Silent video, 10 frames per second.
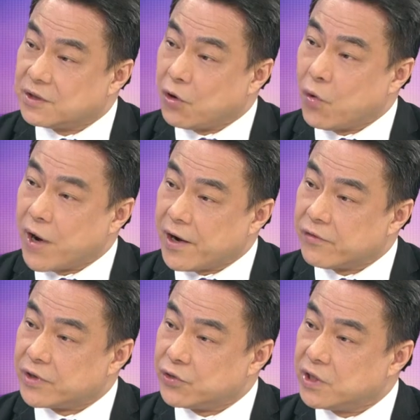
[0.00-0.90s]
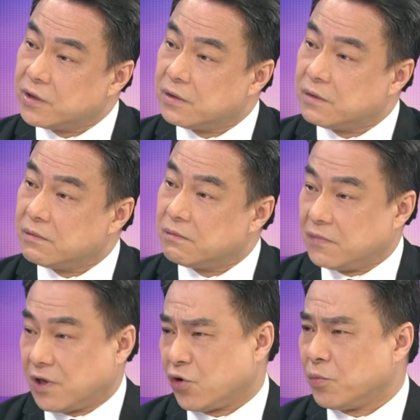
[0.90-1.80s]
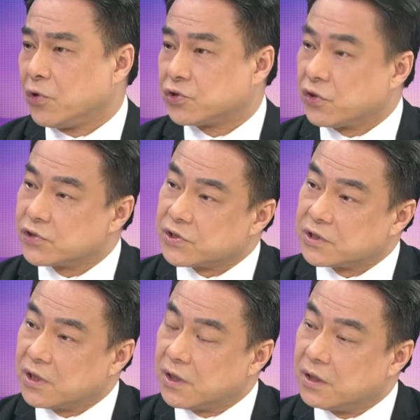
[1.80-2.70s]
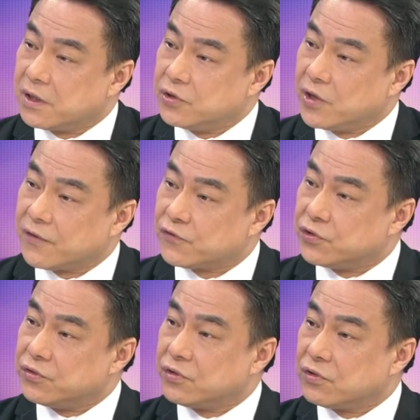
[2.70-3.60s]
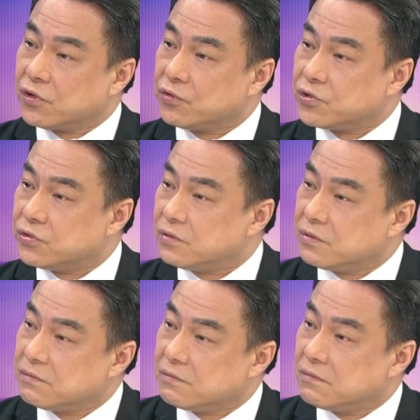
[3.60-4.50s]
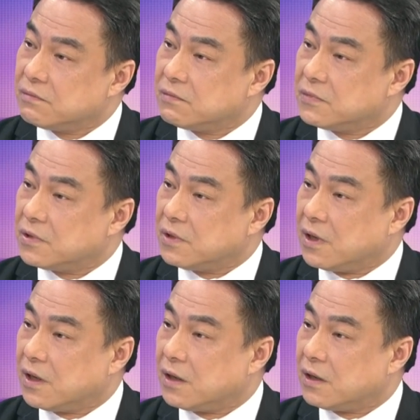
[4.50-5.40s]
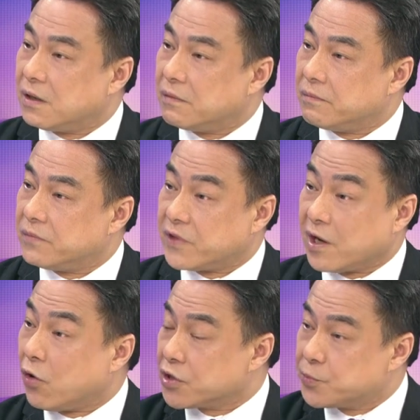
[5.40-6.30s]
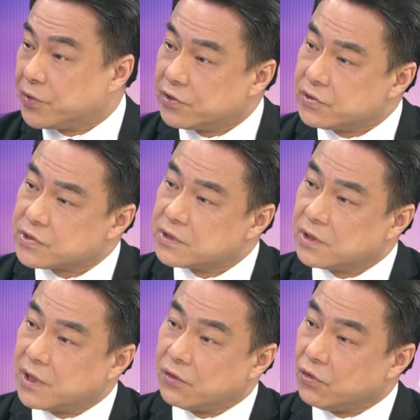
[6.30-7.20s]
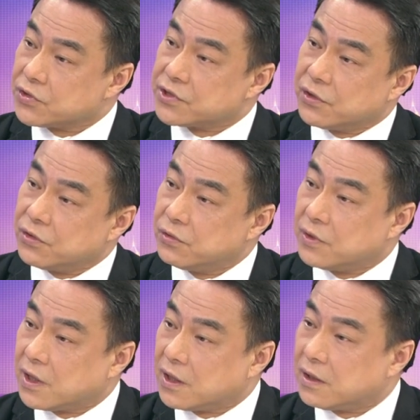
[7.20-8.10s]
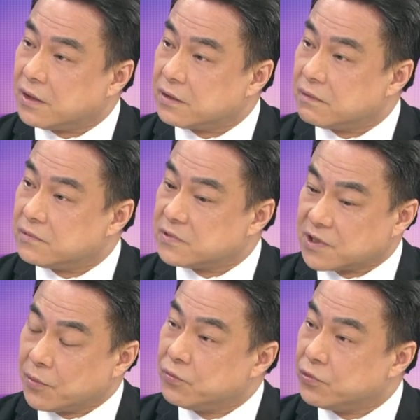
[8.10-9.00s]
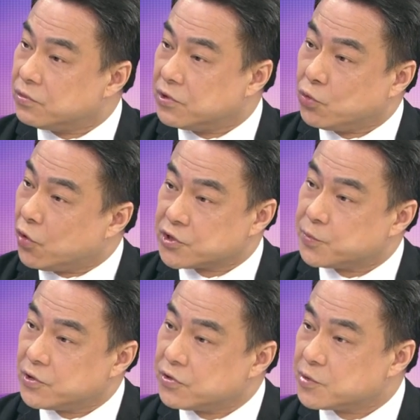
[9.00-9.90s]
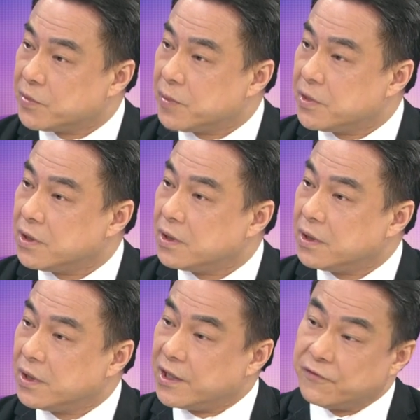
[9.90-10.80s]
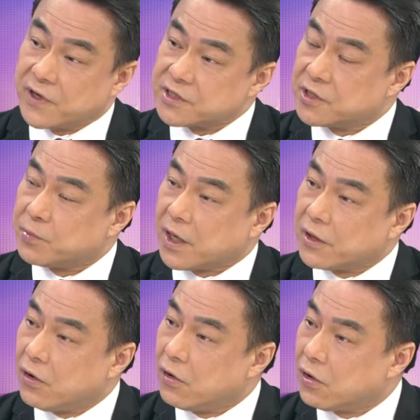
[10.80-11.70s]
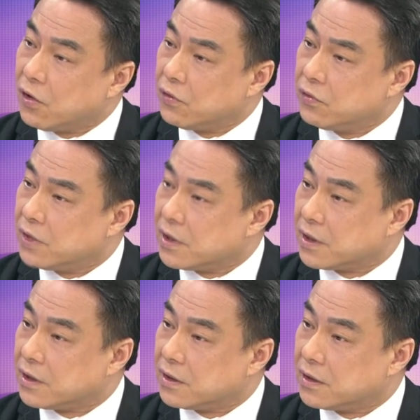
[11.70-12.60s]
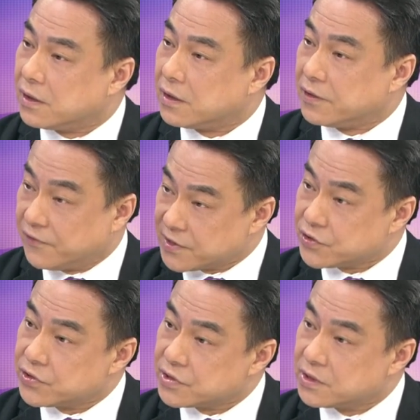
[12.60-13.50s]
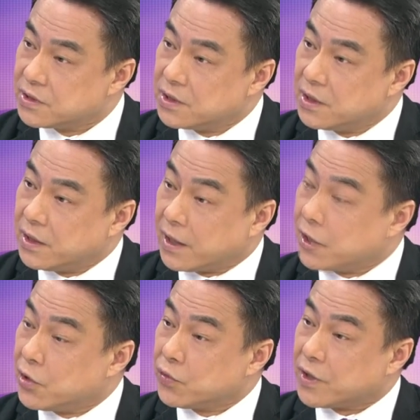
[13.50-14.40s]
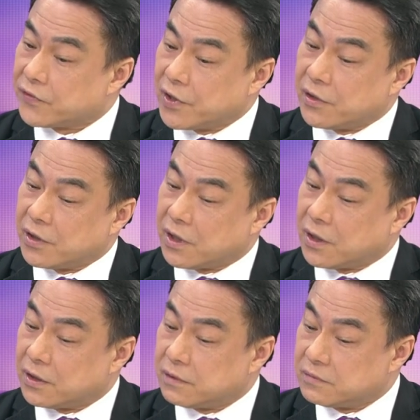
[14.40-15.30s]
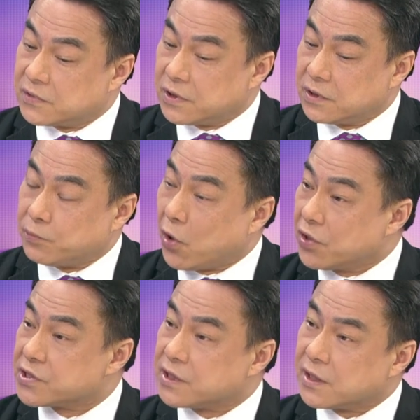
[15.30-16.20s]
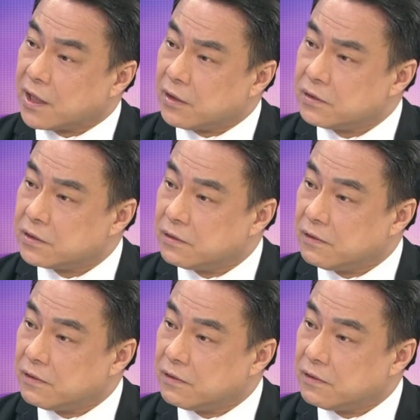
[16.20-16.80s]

the whole area, you need a lot more doctors. You have to, you know, go to uh, their hospitals and also uh, some new hospitals may be invested by the Hong Kong uh, uh, investors. And I know that there are the policy now